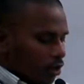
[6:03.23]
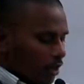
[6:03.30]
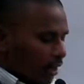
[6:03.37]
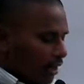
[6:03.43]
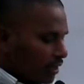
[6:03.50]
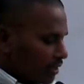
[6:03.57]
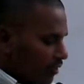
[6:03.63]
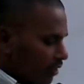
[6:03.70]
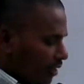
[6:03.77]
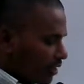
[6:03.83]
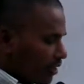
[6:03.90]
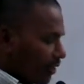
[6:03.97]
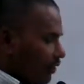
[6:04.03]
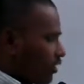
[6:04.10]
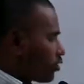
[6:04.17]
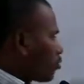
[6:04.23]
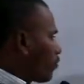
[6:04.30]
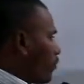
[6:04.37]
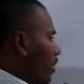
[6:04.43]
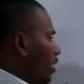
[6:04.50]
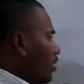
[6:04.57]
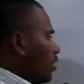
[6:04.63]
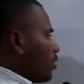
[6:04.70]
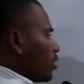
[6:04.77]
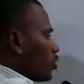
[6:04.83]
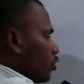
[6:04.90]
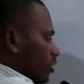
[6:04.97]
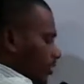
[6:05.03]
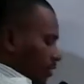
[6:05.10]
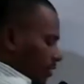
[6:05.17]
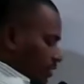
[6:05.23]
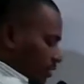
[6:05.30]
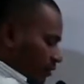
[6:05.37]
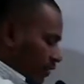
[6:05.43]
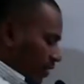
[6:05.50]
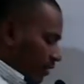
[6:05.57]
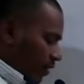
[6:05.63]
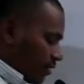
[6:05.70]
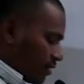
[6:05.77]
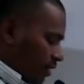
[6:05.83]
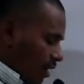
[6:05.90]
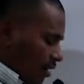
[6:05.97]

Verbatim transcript: okay it is given that 7 is to 5 so 7x and 5x